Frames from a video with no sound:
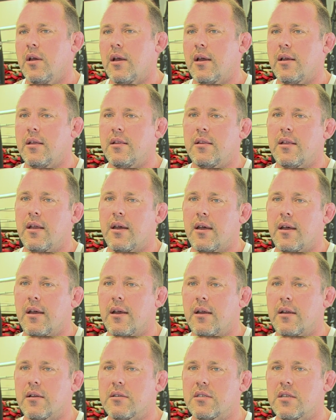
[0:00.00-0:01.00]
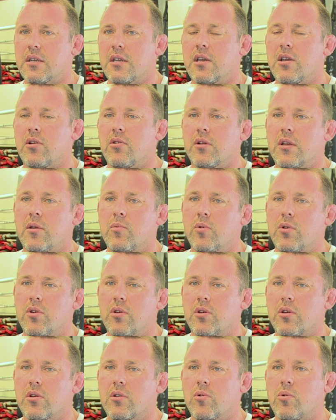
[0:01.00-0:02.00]
in security
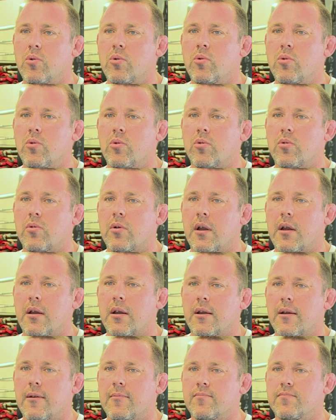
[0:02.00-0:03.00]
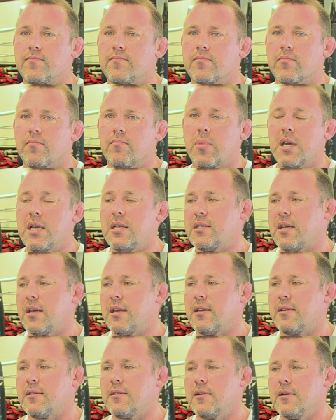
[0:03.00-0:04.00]
work or
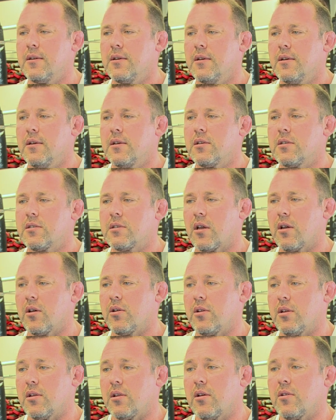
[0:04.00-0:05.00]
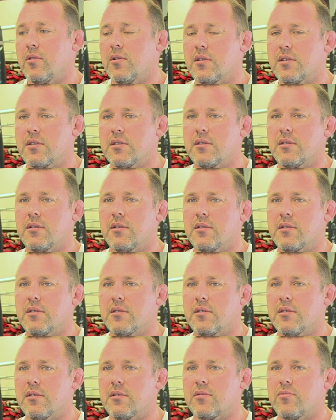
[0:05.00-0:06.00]
PT. So, you know,
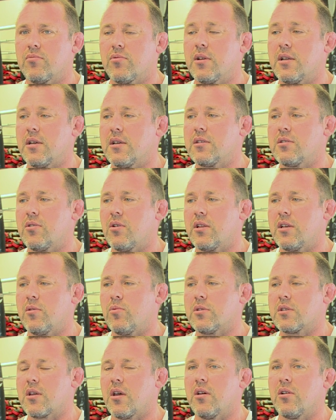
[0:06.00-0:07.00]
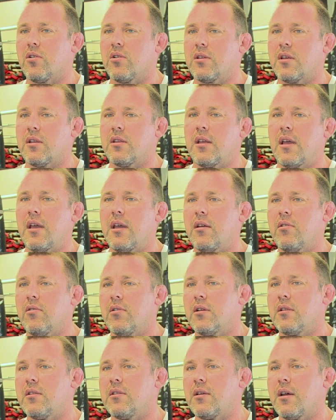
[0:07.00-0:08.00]
it's really exciting what's going on in there.
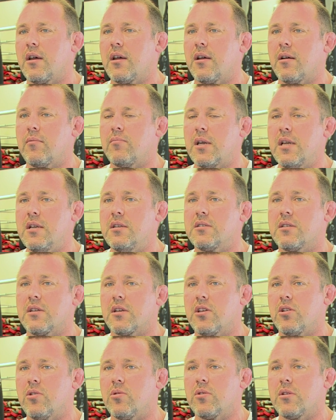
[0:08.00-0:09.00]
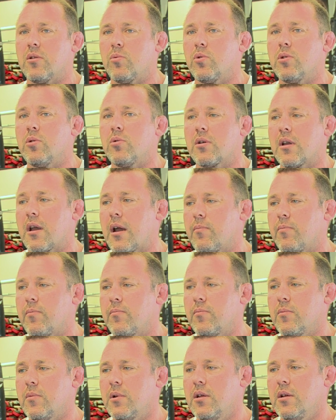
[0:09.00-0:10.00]
And he's secured a World Cup
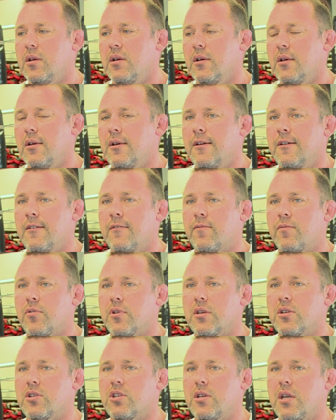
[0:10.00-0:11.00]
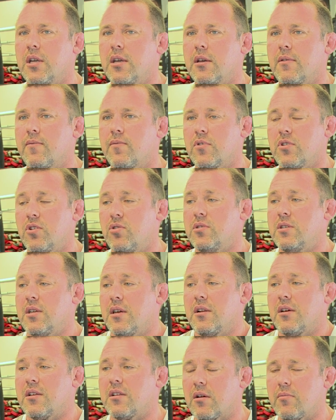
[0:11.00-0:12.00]
for this year for New
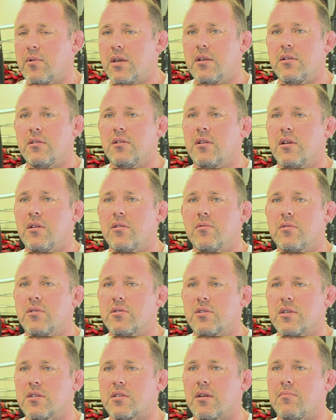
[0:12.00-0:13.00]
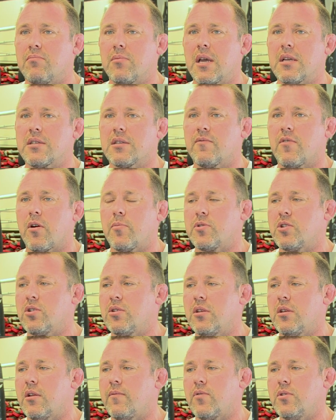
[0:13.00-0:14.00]
Zealand. I mean, you know, it's just a massive
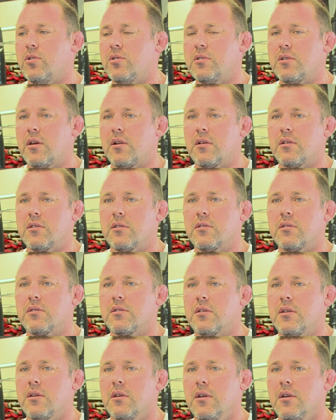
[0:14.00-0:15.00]
opportunity for New Zealanders